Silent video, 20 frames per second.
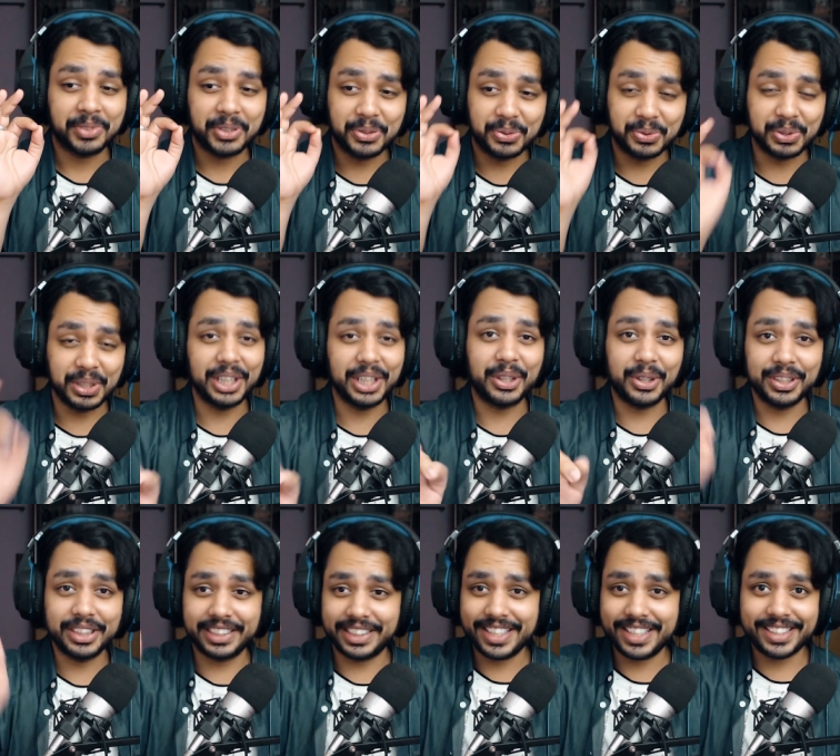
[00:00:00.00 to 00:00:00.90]
Really
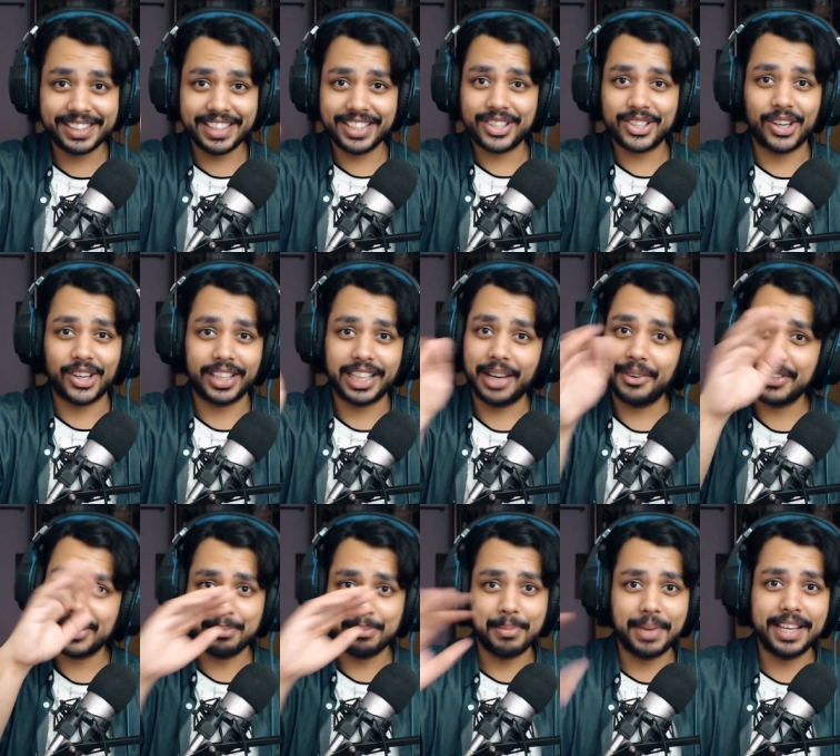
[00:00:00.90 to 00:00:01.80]
good distance shot. That
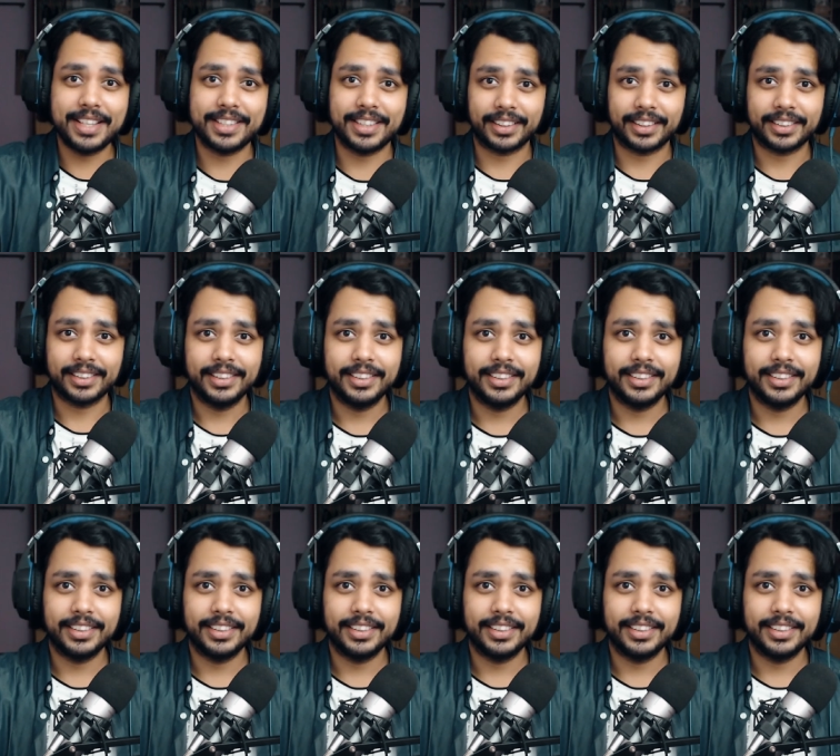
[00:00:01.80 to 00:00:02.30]
was amazing.